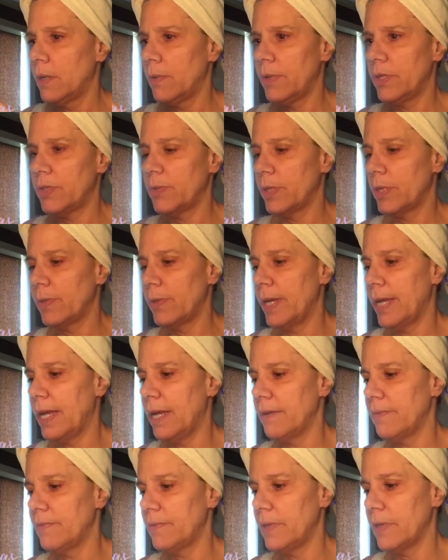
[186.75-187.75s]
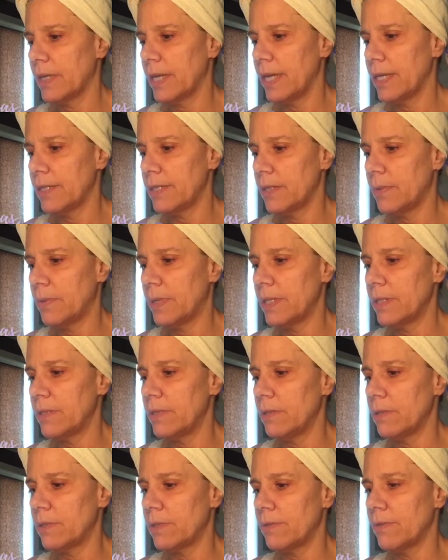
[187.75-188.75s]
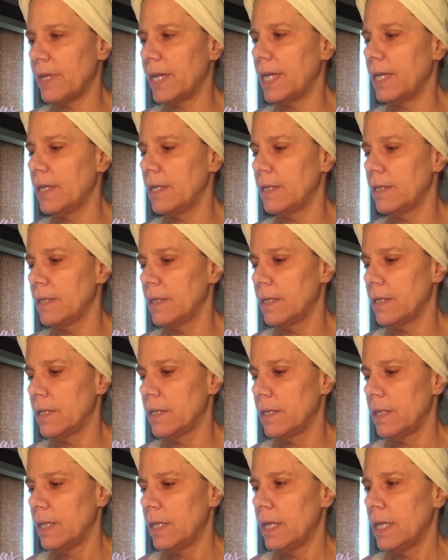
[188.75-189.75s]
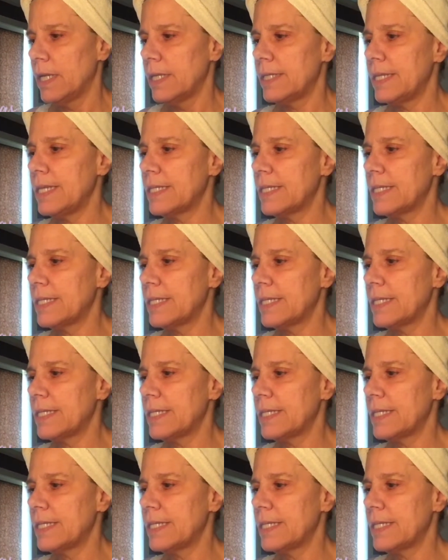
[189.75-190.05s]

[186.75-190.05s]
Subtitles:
Which one do I have? Okay, so 1, 2, 3.